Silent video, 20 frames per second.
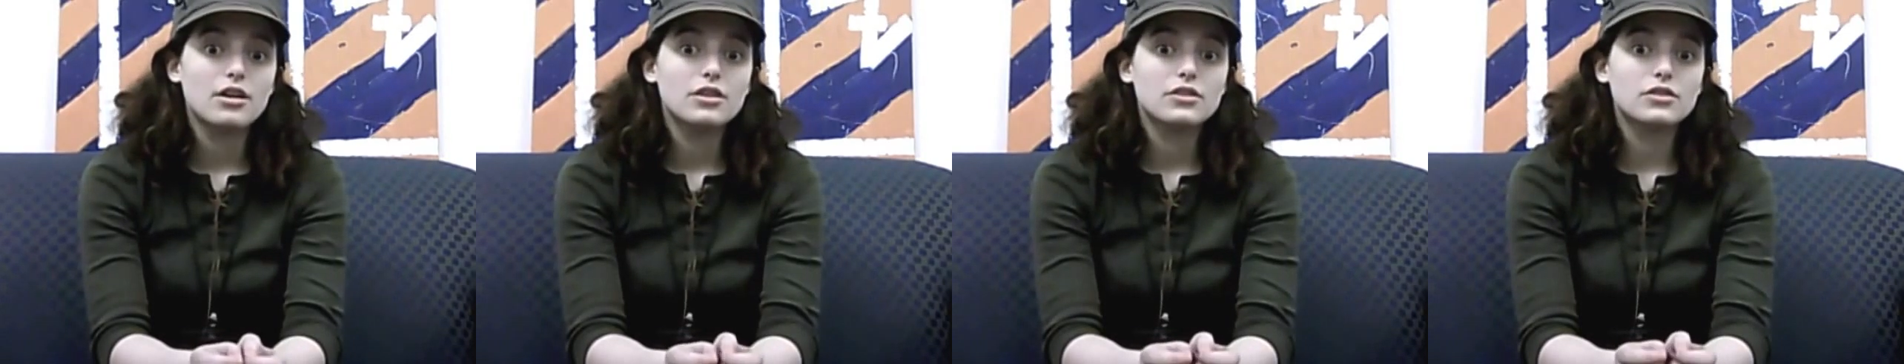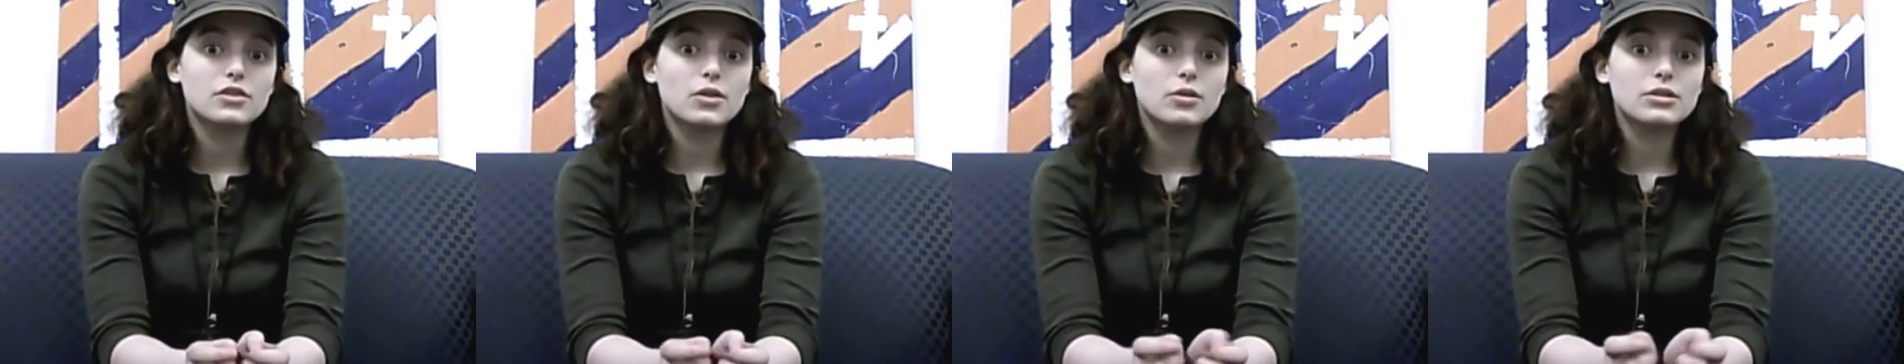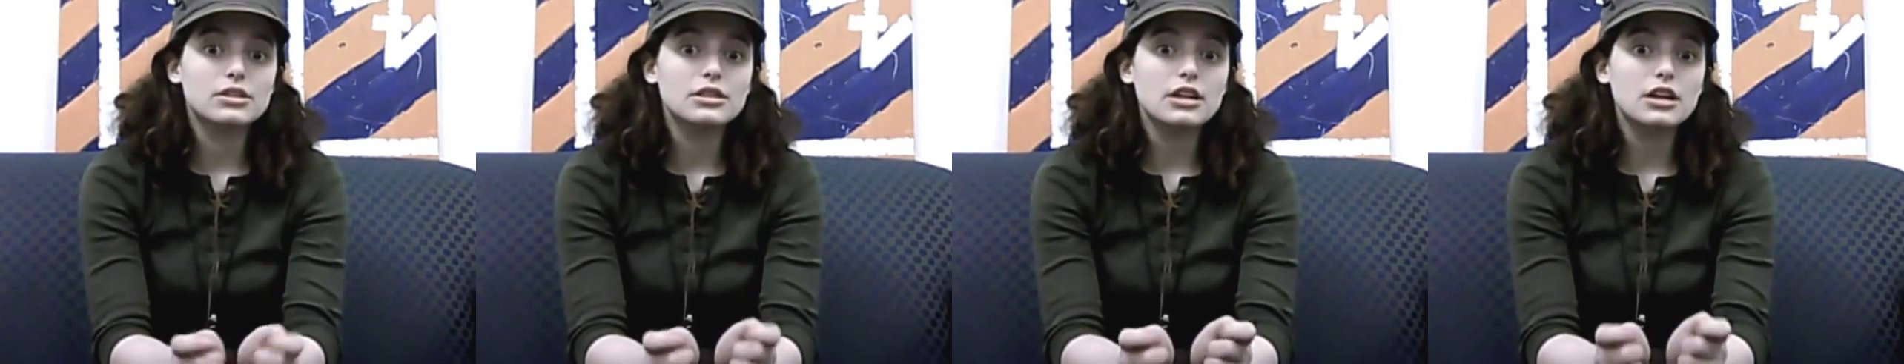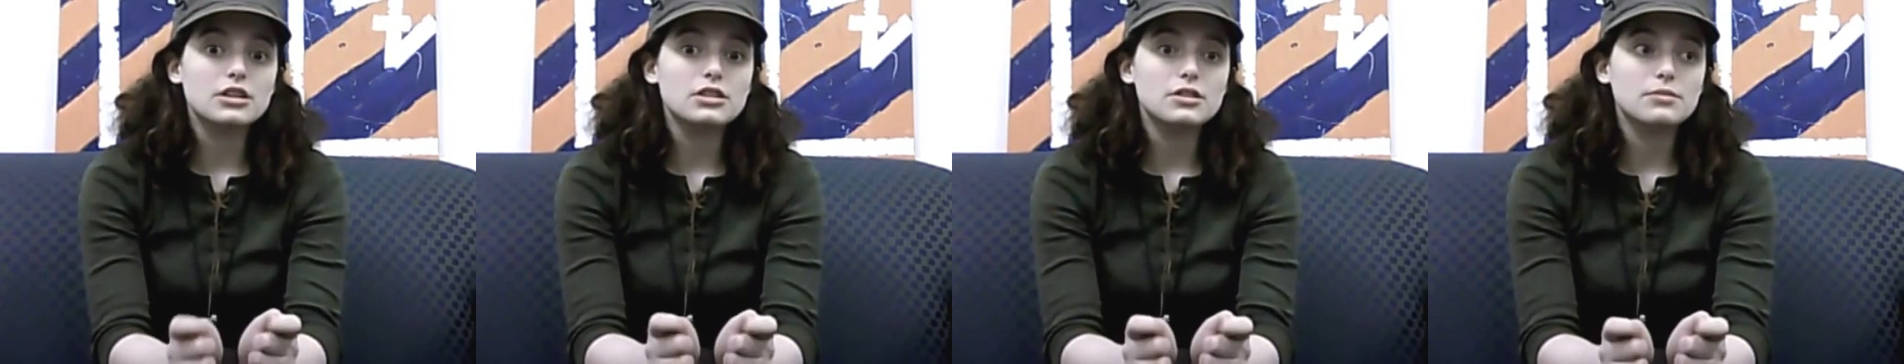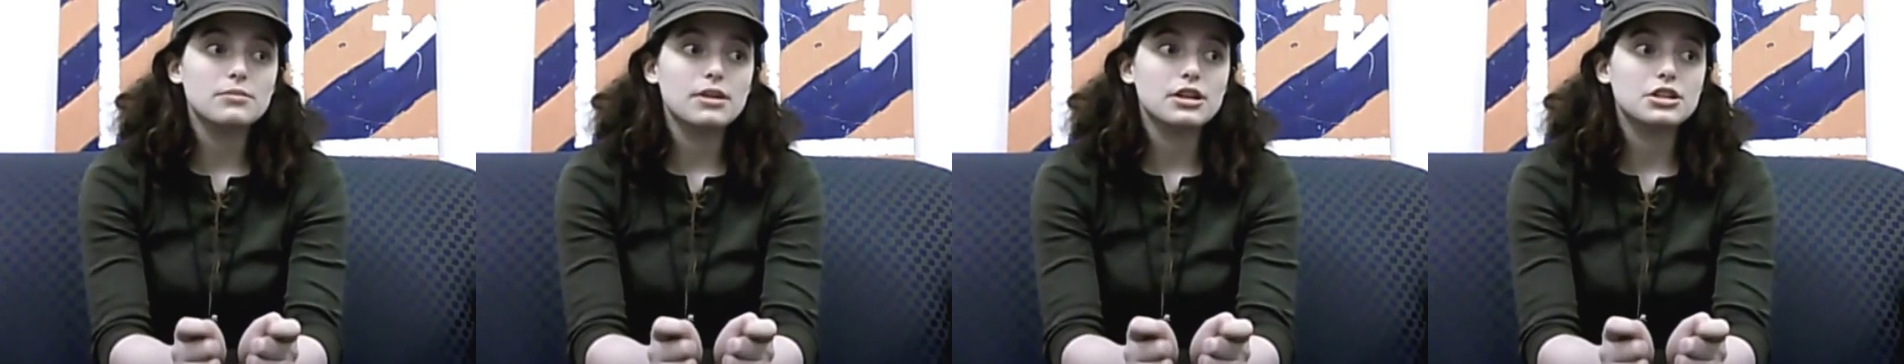So it's
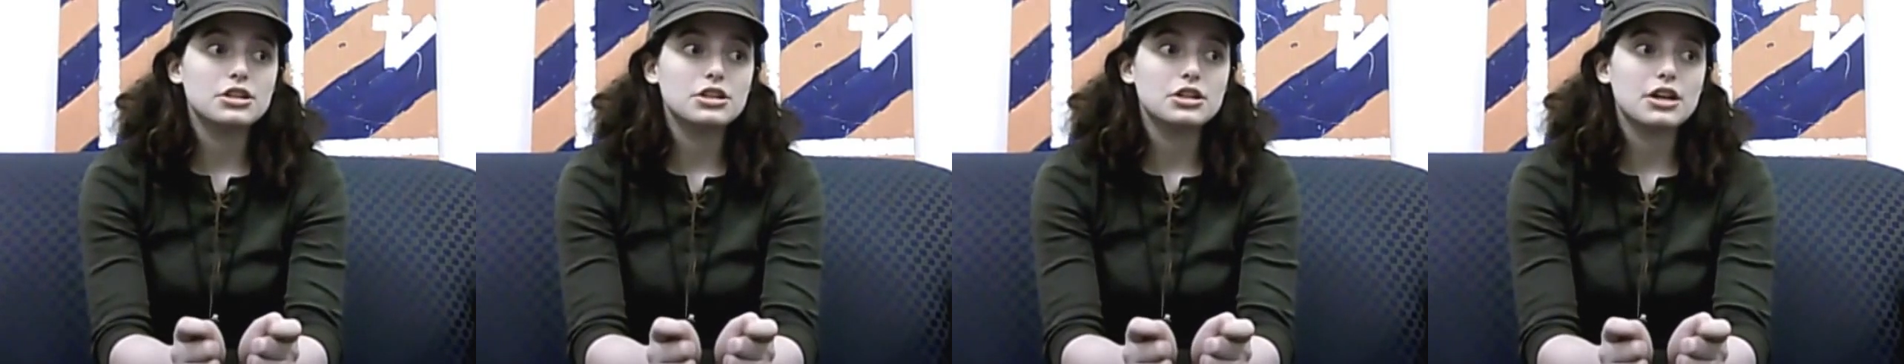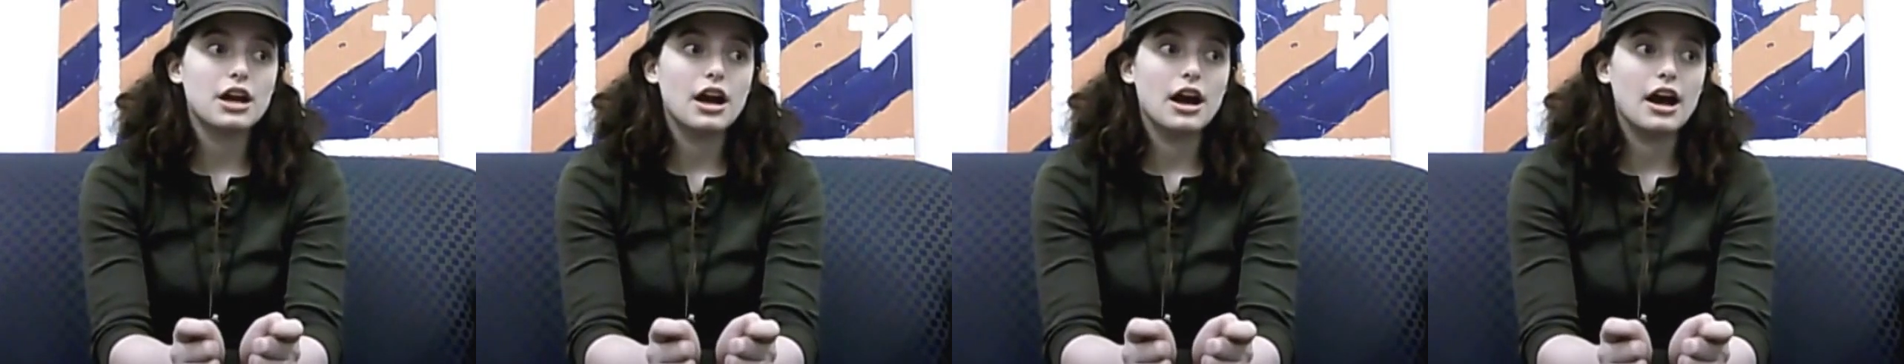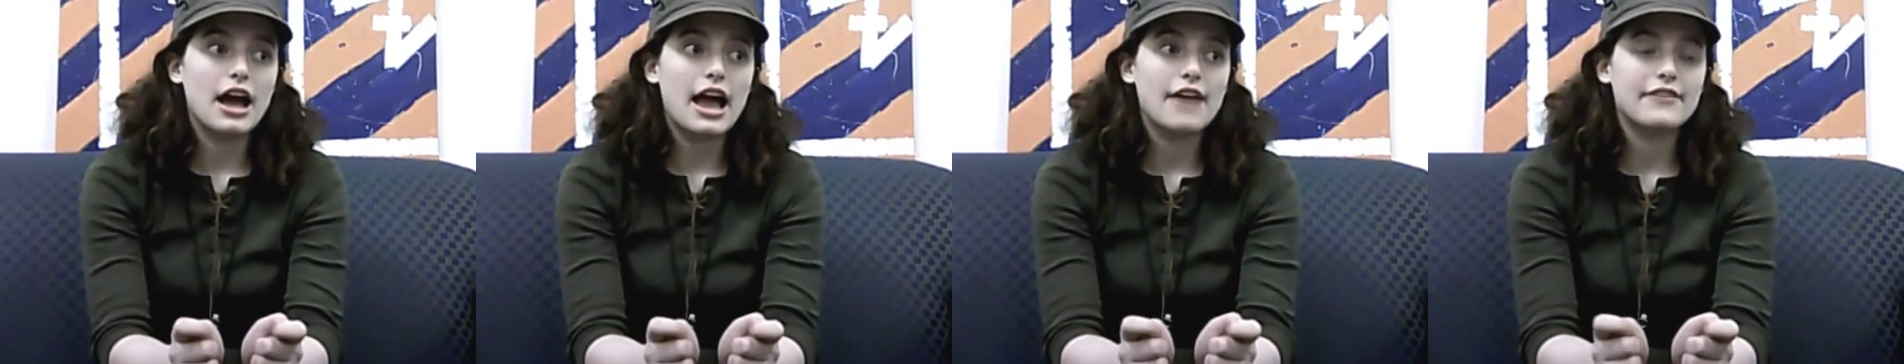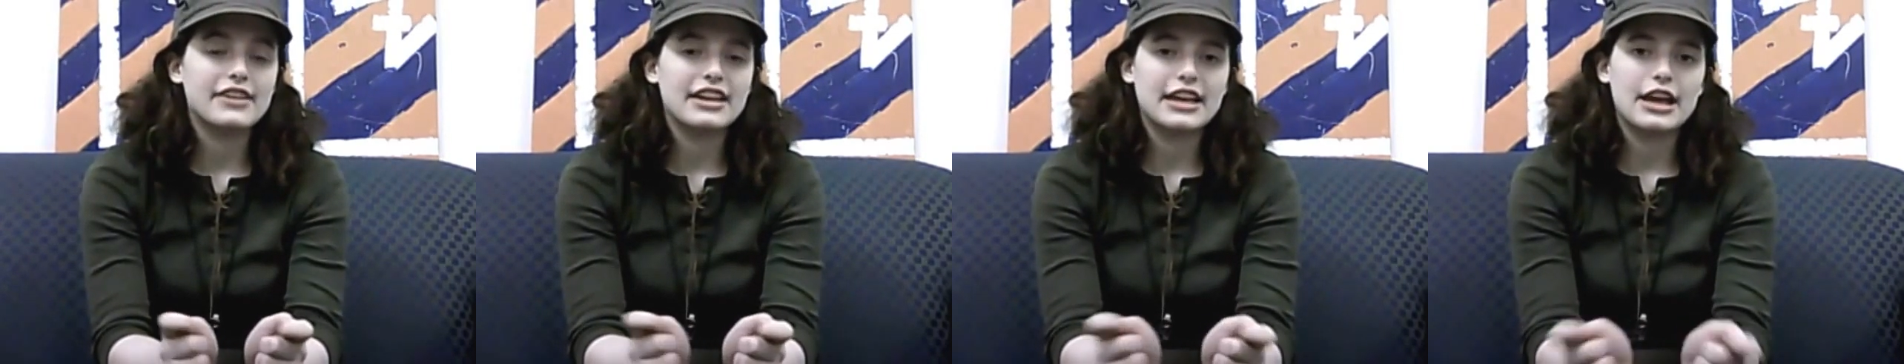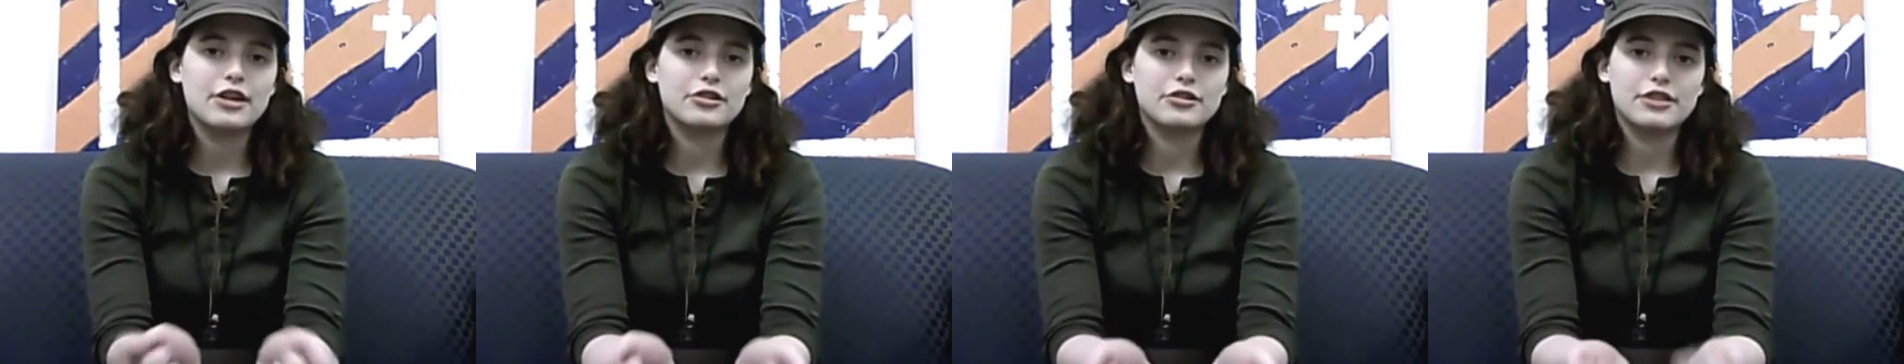not so much having
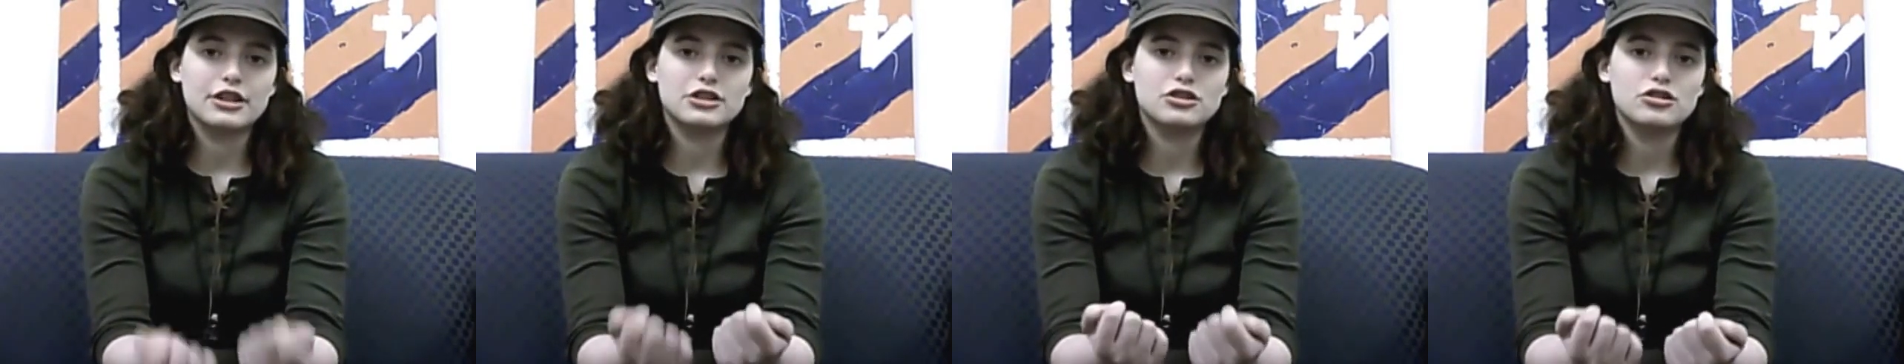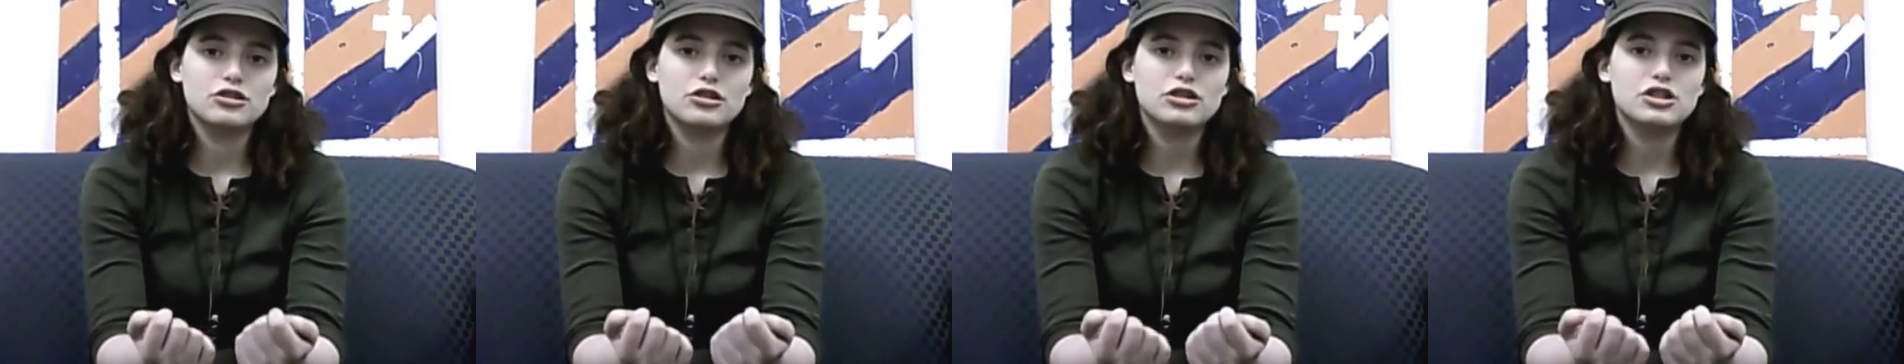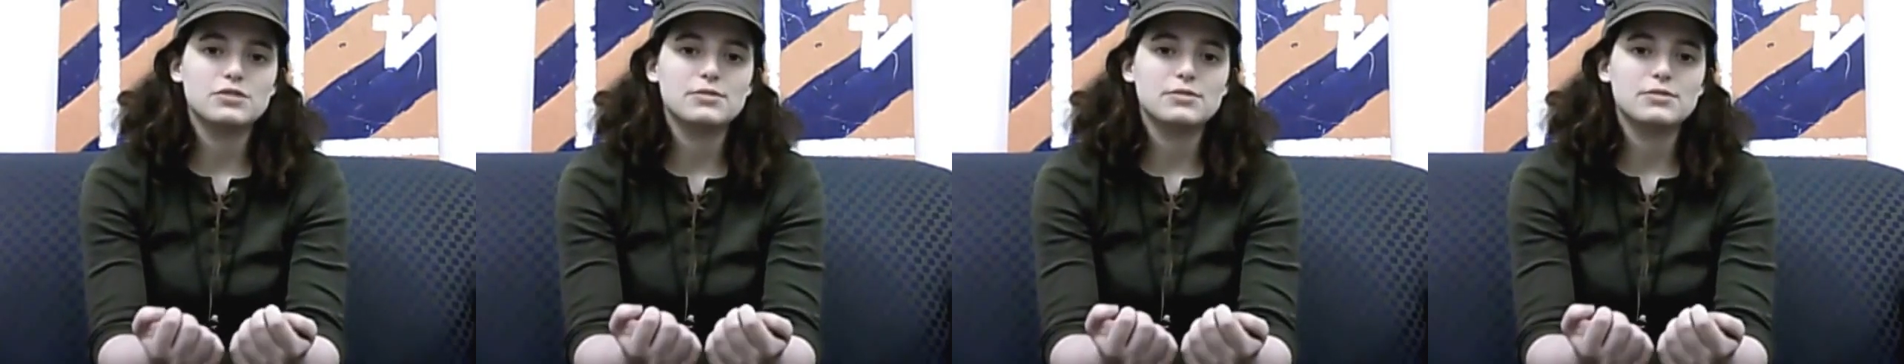a character that's good,